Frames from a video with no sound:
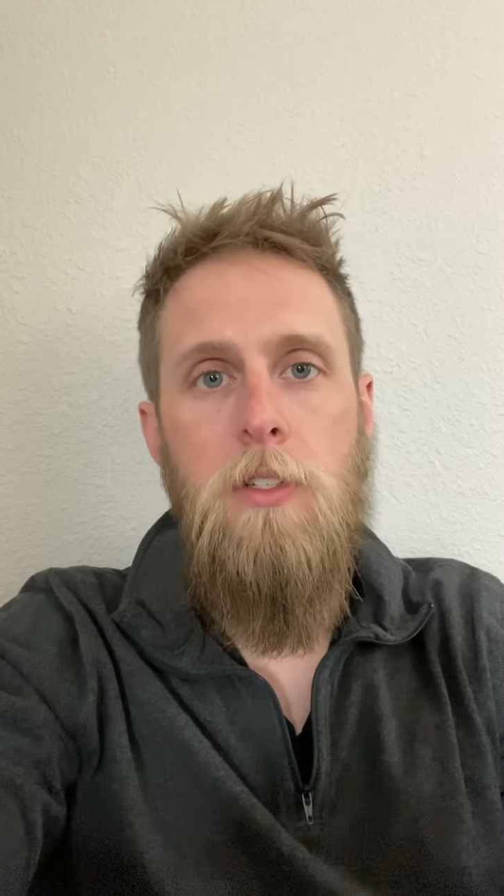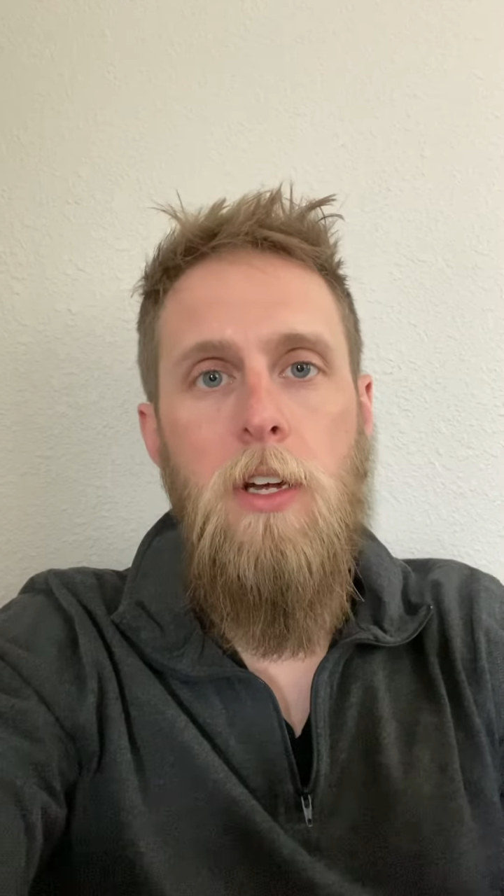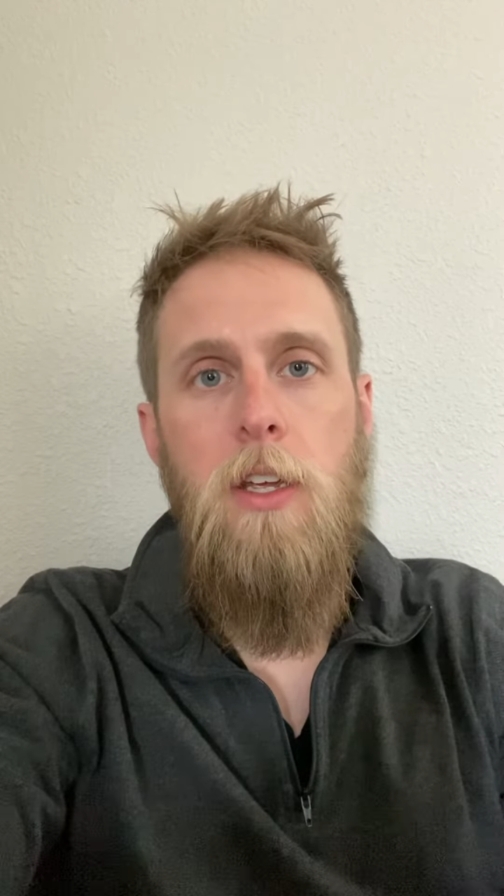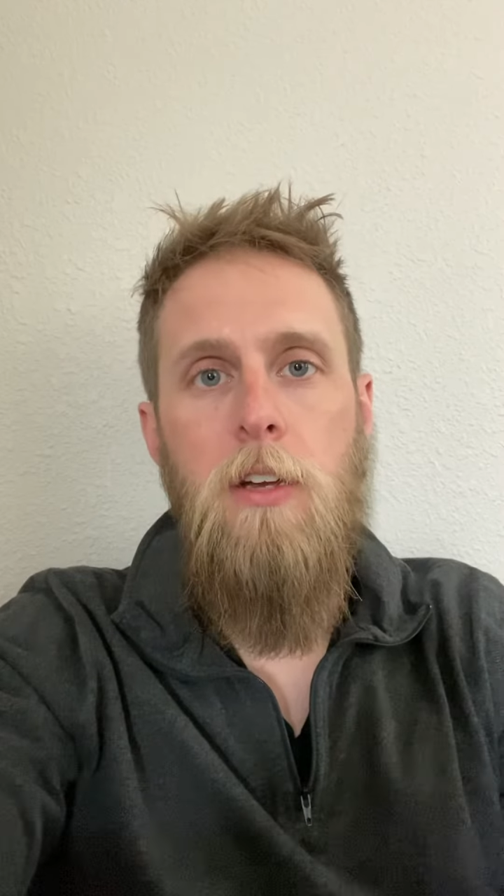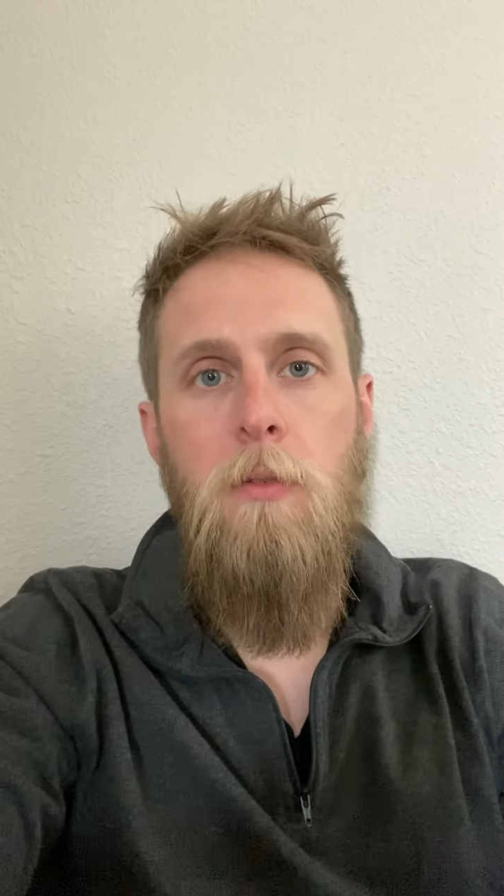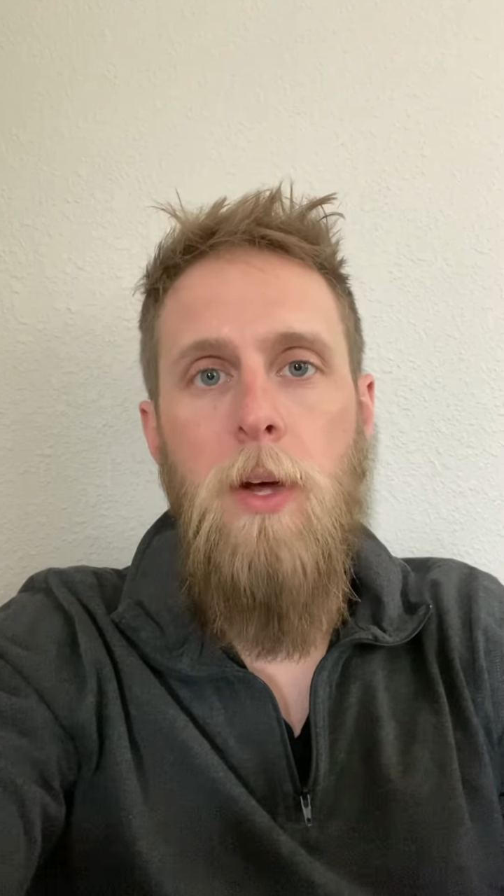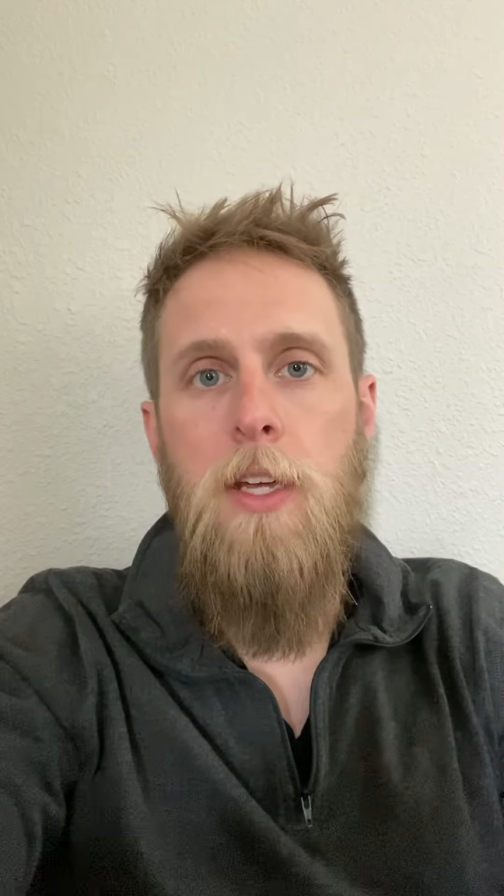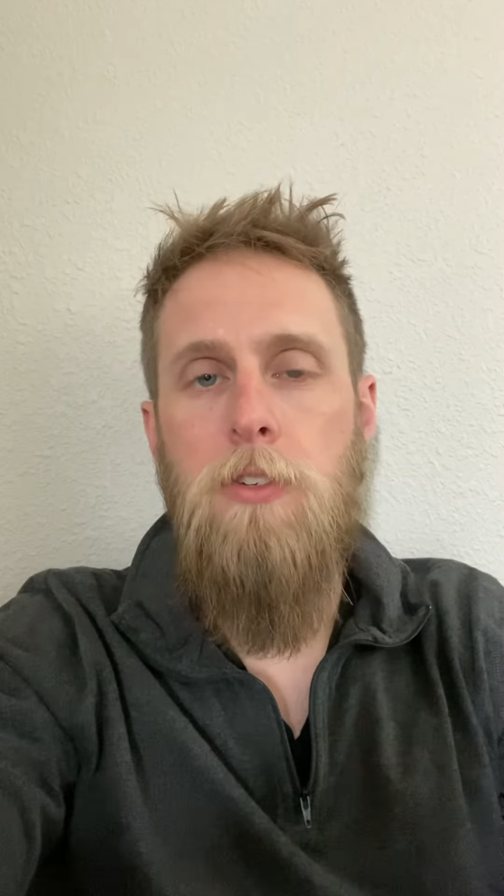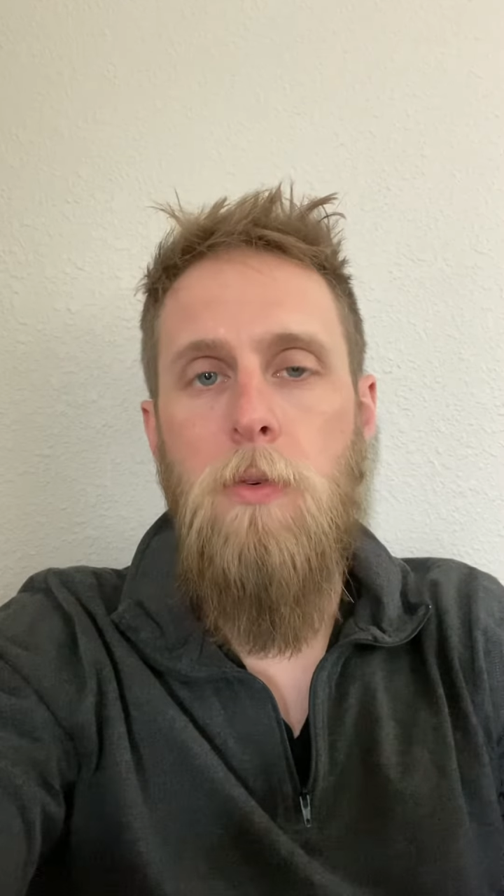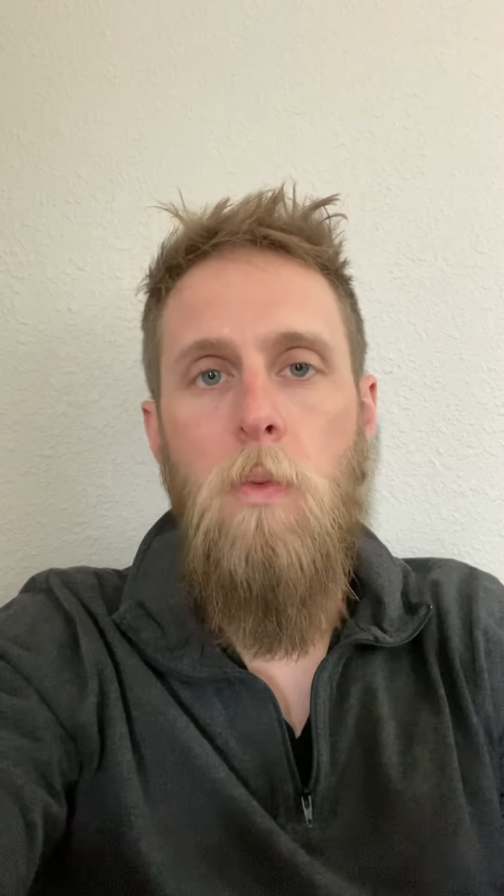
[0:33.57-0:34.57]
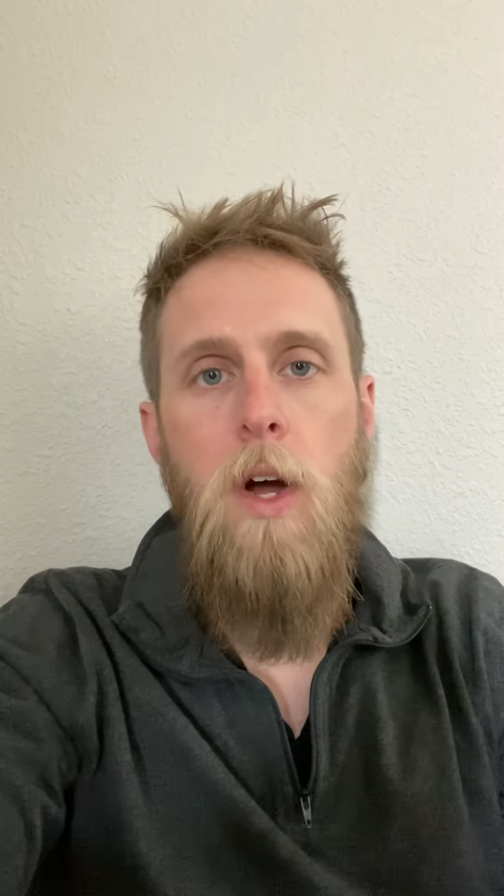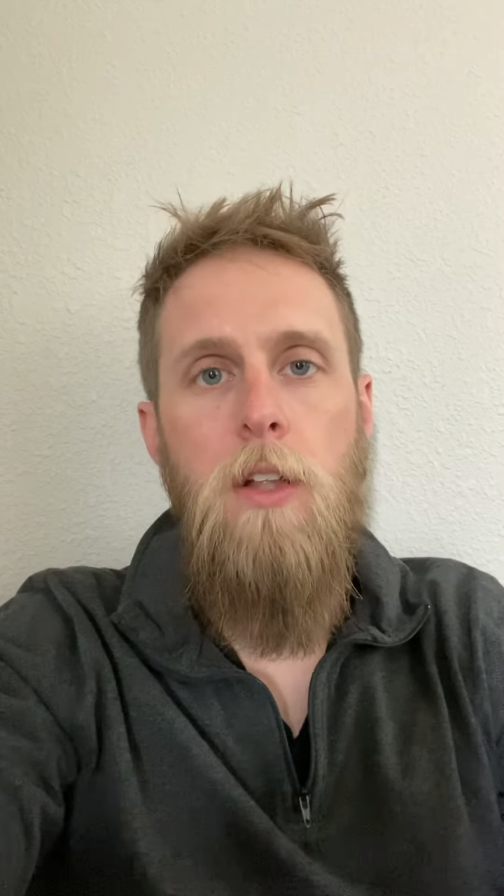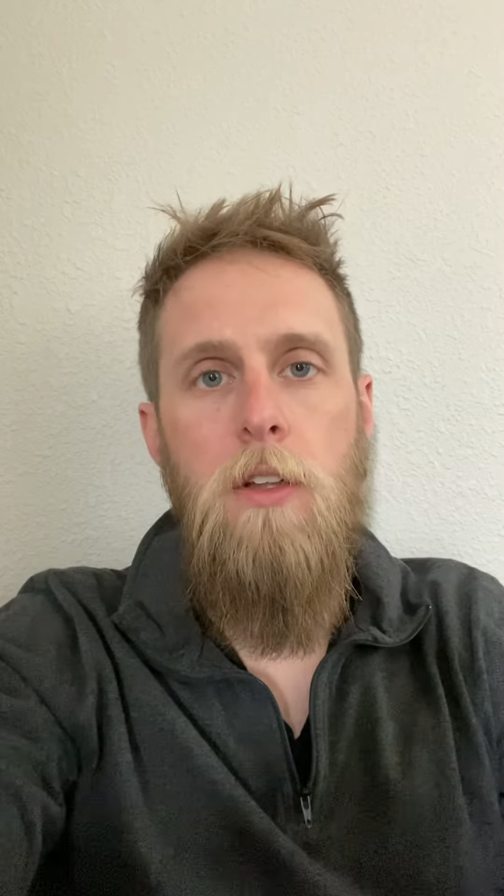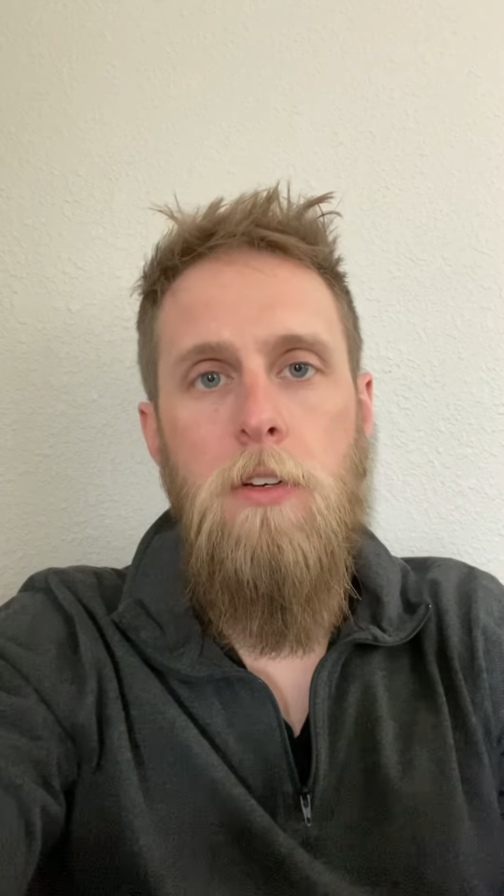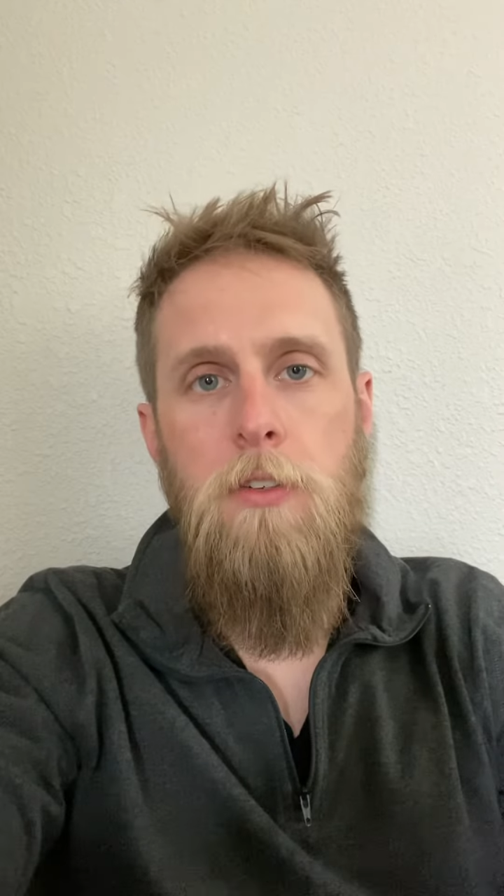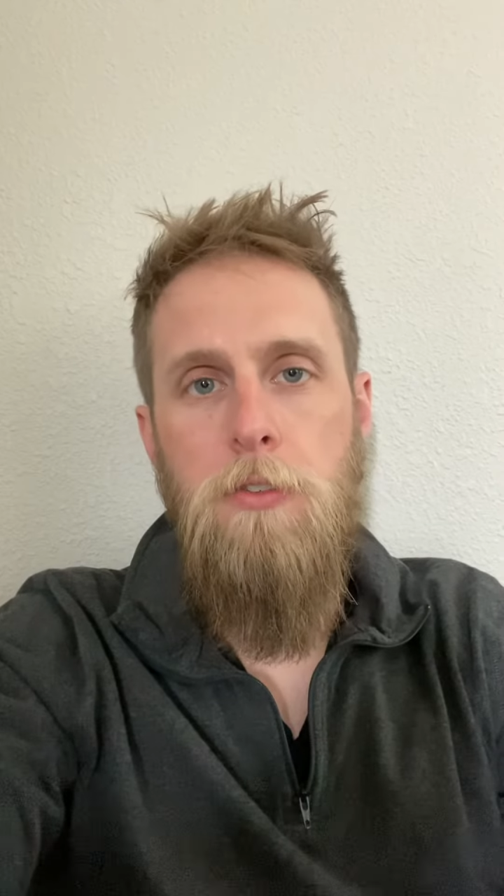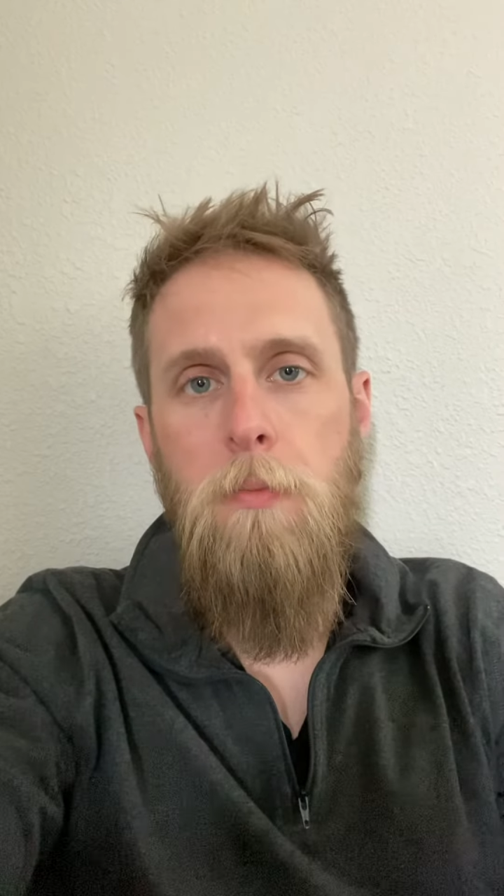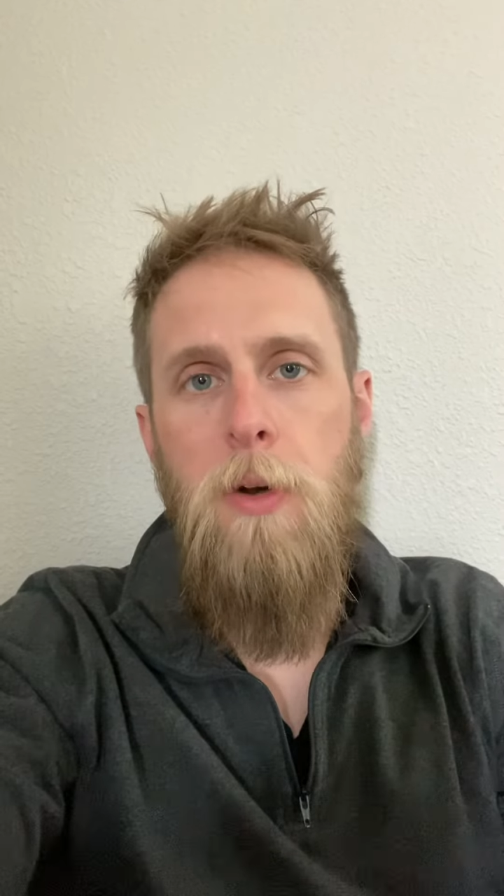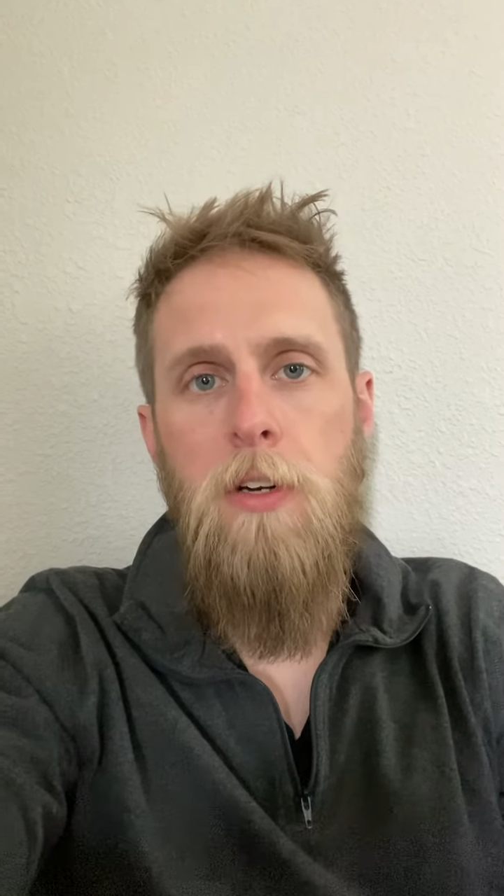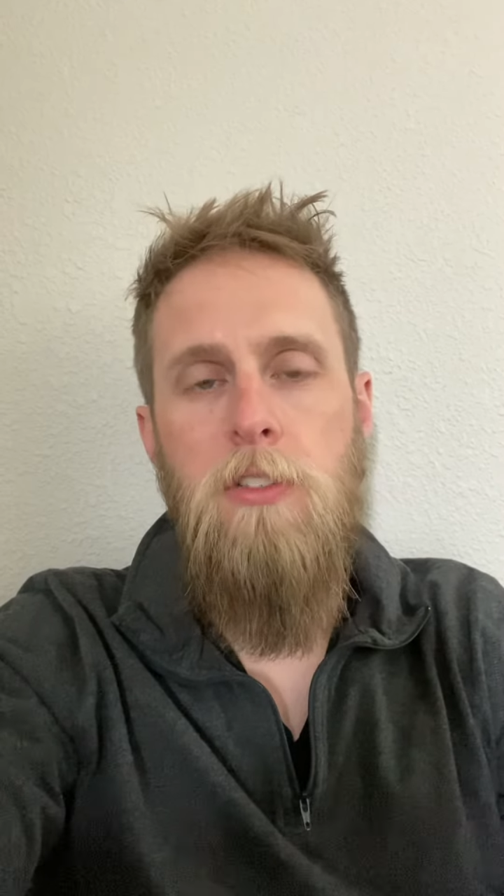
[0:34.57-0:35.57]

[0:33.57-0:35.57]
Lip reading: tuck it away in your wallet or in your purse,